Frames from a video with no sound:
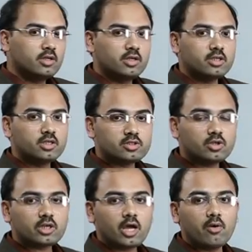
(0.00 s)
it does
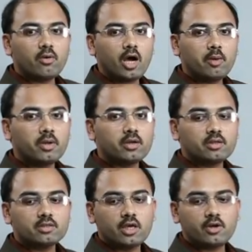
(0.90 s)
not have
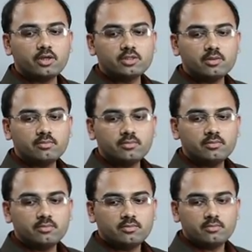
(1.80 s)
hyperthyroidism
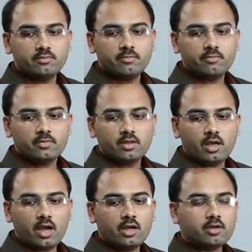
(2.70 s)

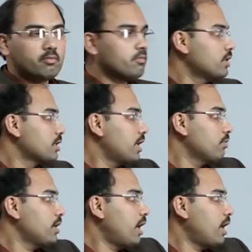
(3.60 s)
and it can be